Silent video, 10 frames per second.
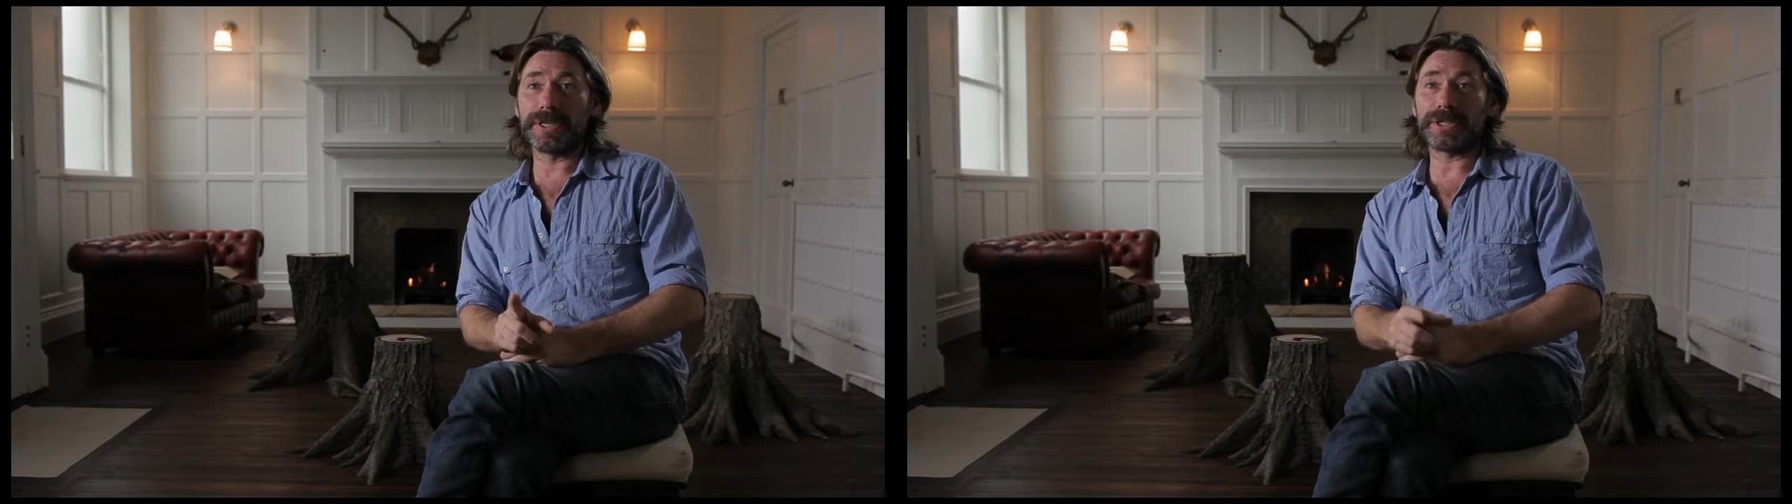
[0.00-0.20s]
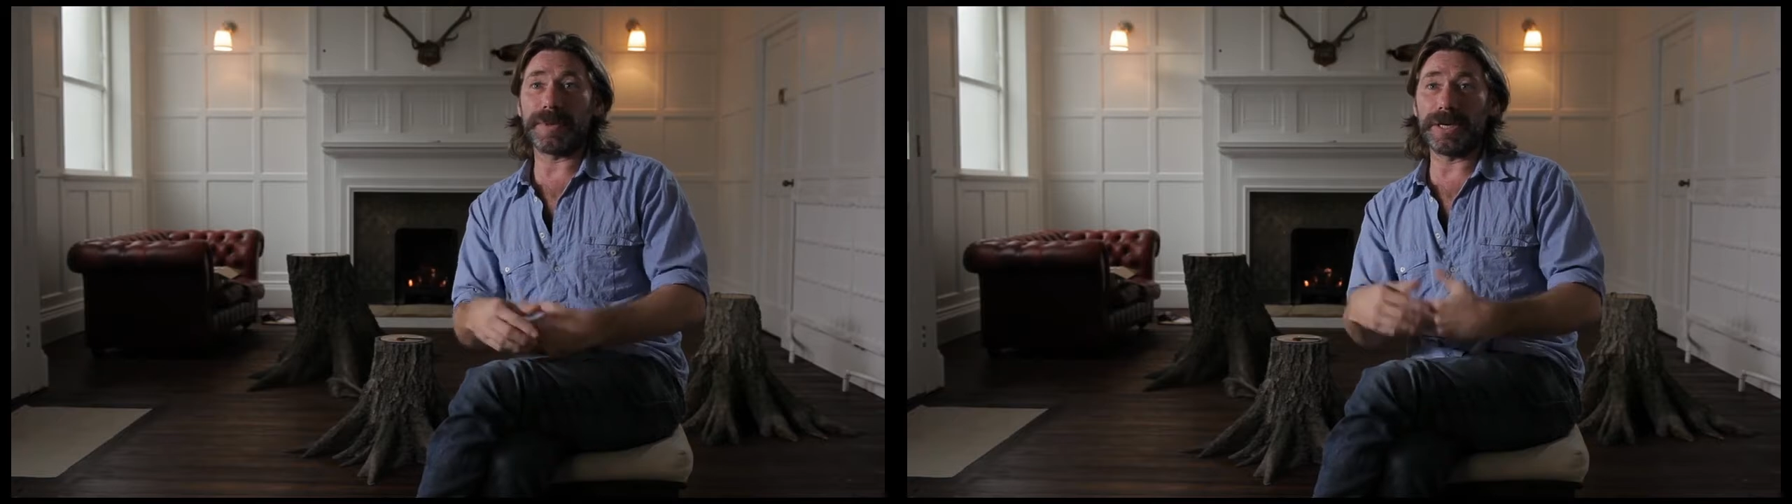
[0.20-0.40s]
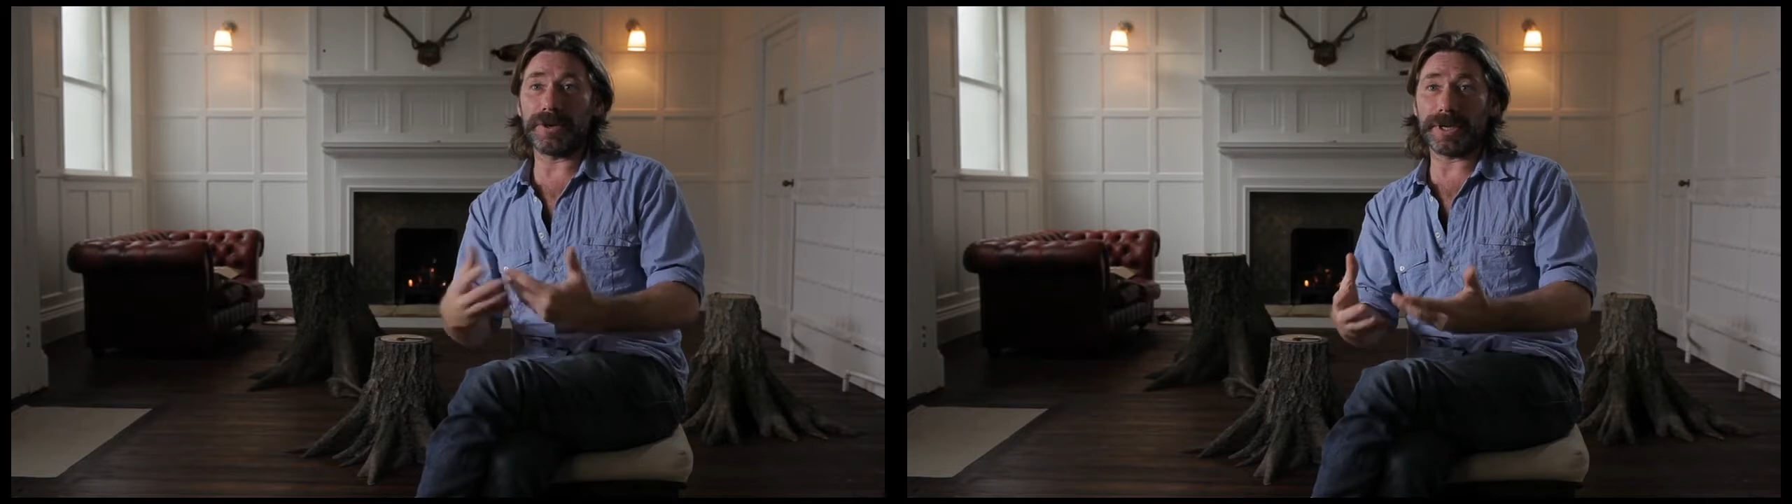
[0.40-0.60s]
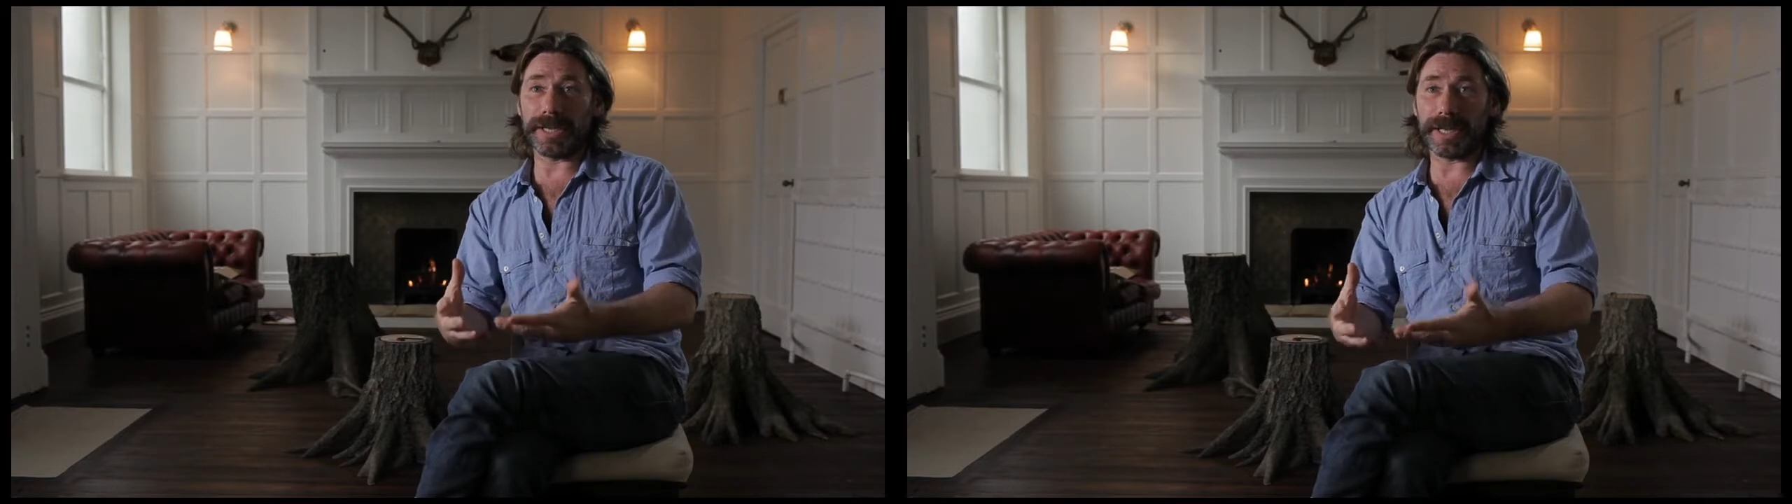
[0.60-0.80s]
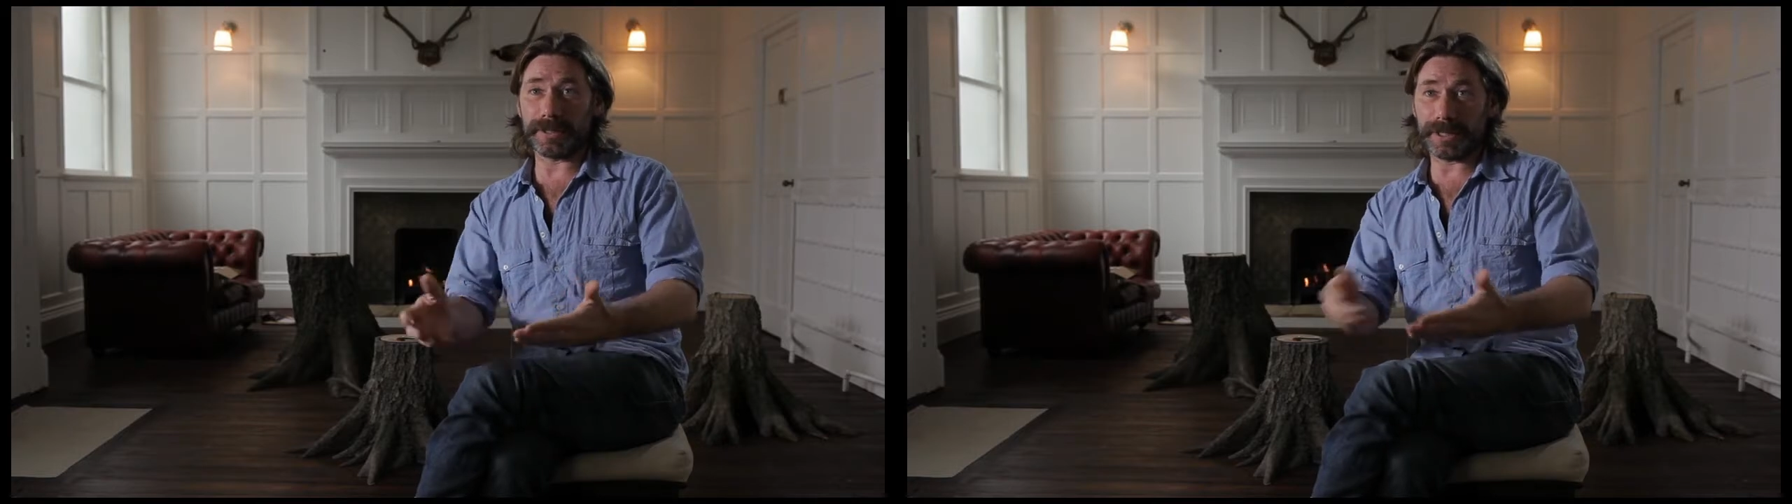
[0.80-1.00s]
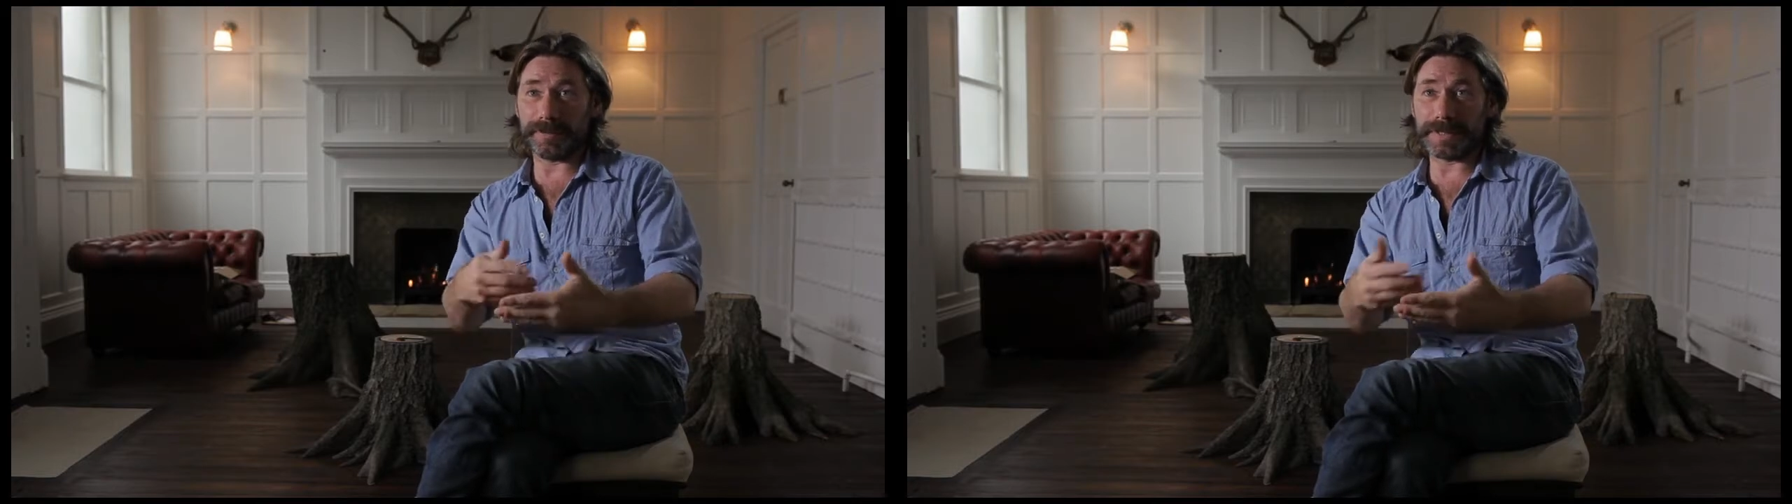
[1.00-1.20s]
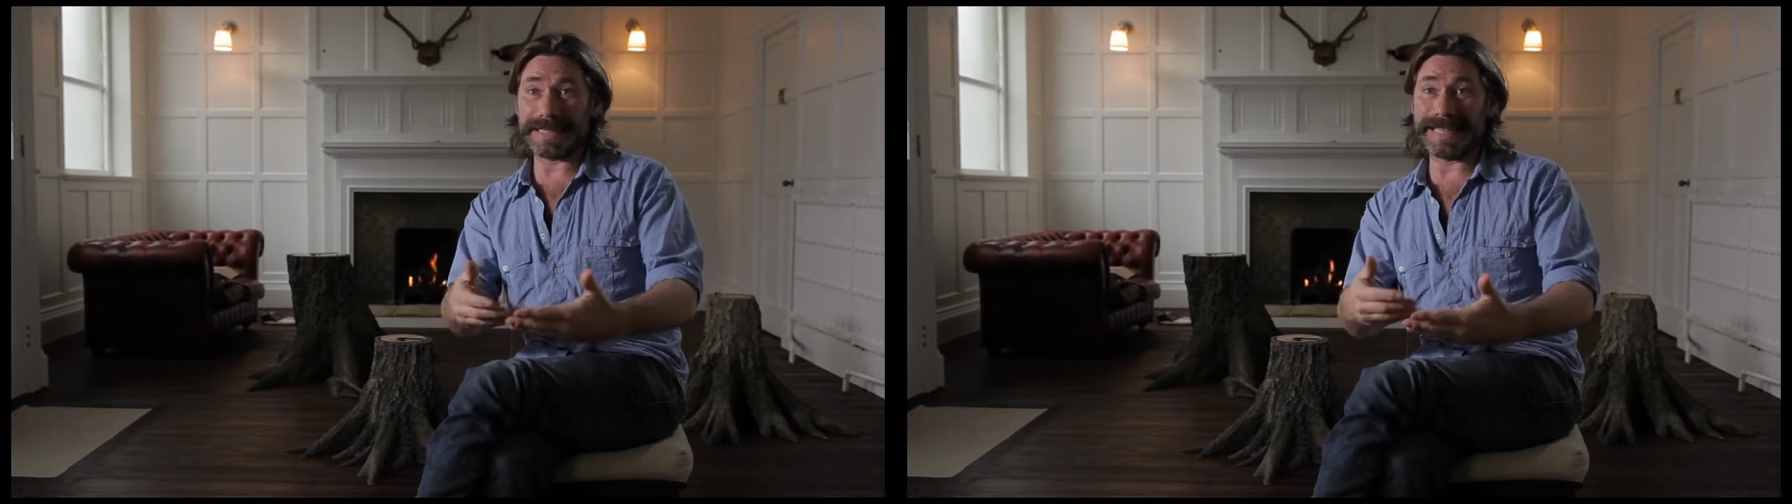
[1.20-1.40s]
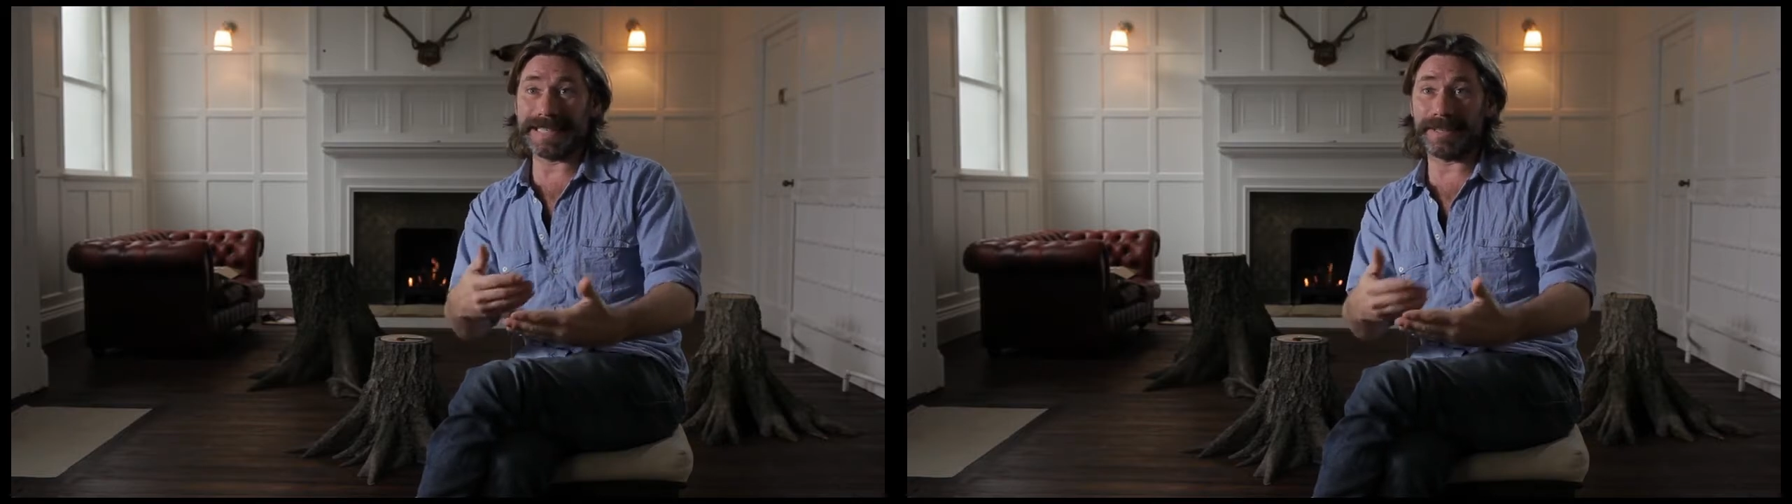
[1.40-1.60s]
to be looking at and
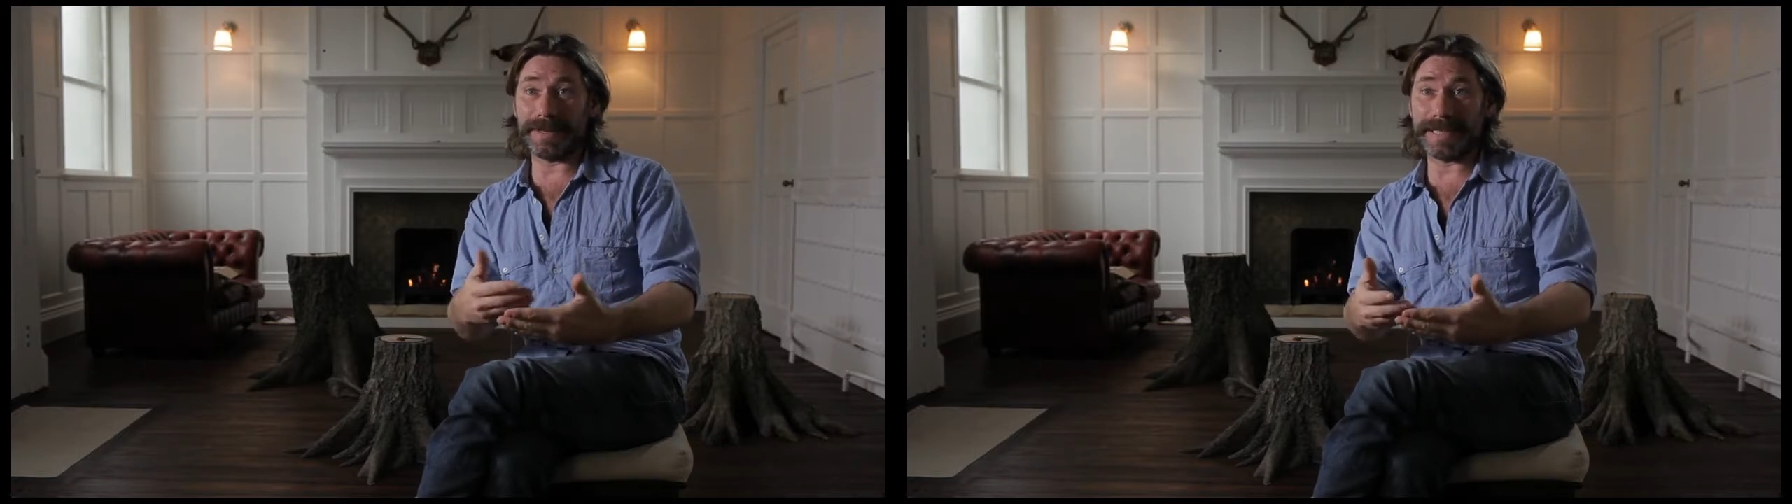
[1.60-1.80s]
giving